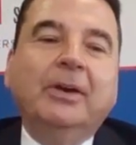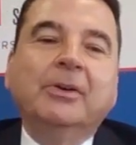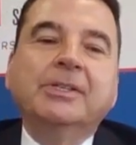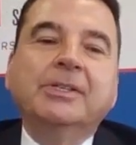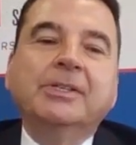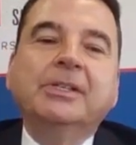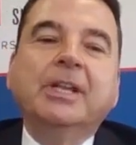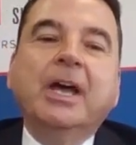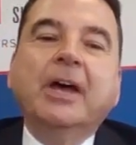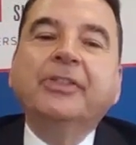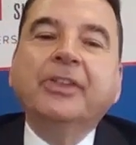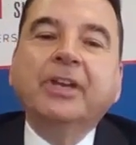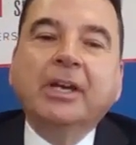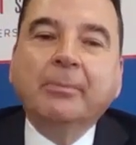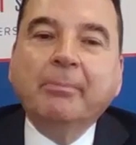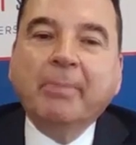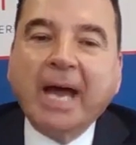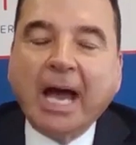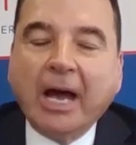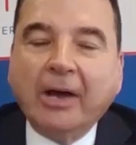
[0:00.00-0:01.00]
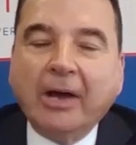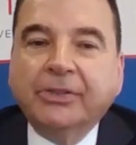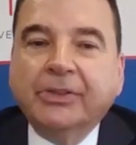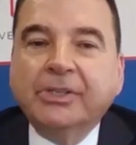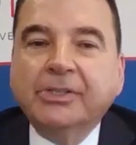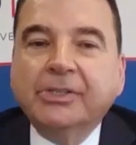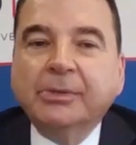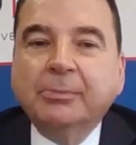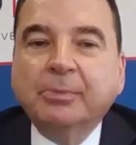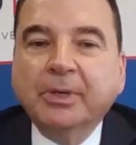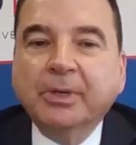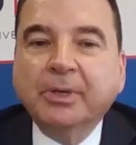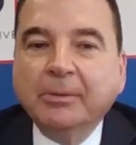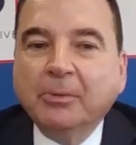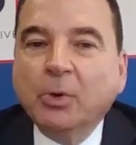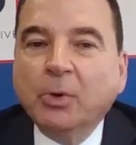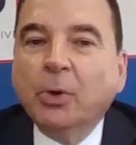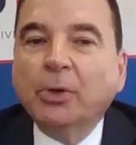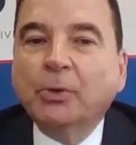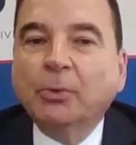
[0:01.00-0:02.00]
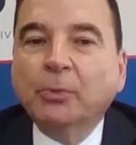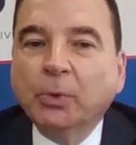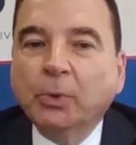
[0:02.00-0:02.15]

There is nothing about the Supreme Court